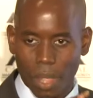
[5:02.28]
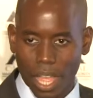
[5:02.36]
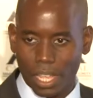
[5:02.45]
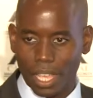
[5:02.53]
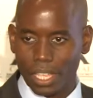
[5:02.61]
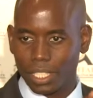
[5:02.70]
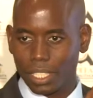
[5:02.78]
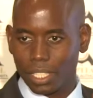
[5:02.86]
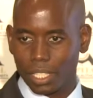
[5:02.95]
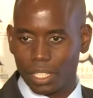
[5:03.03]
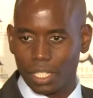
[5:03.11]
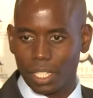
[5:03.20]
bank
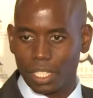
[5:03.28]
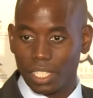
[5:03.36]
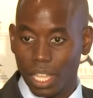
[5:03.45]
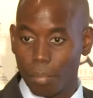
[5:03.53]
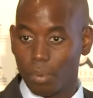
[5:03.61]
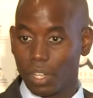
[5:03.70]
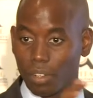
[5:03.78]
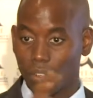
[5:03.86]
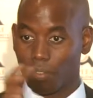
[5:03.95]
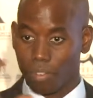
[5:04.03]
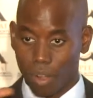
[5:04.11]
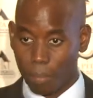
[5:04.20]
exists separate
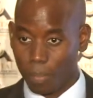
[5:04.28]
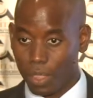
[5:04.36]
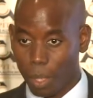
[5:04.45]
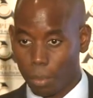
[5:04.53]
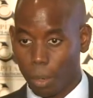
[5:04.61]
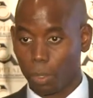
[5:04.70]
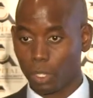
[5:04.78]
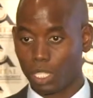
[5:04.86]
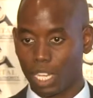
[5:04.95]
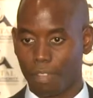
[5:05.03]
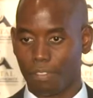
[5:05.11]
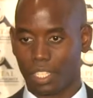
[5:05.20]
from the
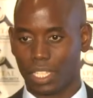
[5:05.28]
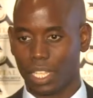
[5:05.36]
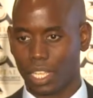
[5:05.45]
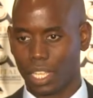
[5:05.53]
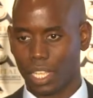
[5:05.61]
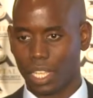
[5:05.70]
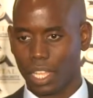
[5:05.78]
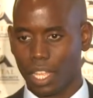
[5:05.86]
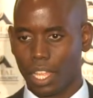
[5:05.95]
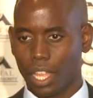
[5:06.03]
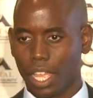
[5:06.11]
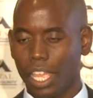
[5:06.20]
proposed FSA,
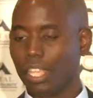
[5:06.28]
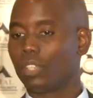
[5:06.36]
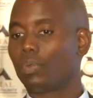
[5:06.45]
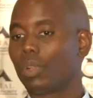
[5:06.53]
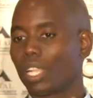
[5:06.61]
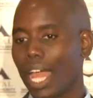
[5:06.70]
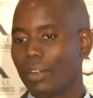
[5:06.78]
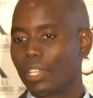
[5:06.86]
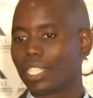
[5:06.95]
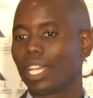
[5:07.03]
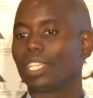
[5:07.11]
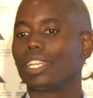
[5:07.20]
it will carry
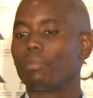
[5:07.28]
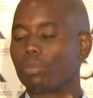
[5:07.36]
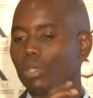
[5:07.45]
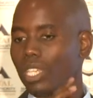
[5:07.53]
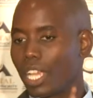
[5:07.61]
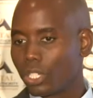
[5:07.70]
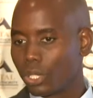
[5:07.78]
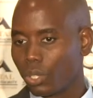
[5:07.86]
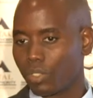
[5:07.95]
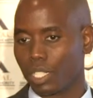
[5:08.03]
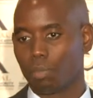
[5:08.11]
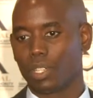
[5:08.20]
certain
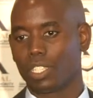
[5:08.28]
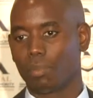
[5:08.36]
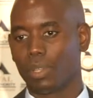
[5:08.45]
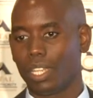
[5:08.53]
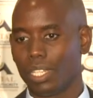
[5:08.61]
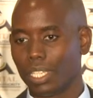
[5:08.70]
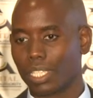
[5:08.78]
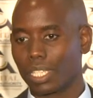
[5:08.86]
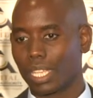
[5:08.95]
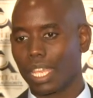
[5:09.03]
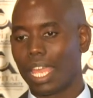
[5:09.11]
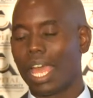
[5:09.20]
prudential responsibilities.
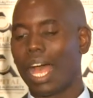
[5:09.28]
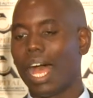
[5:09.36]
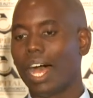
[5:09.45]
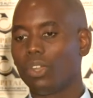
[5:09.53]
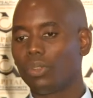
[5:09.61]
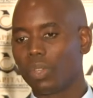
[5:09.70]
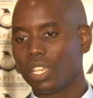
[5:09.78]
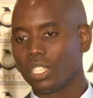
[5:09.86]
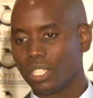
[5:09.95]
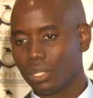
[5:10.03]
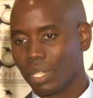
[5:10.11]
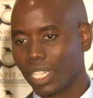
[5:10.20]
How do we
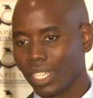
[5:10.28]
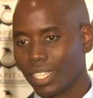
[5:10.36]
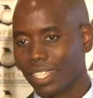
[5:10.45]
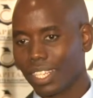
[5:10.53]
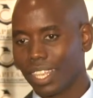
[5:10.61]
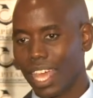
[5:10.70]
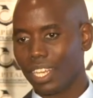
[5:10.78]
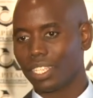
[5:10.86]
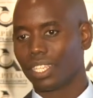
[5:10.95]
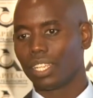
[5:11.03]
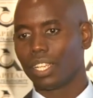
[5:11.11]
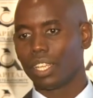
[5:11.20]
ensure that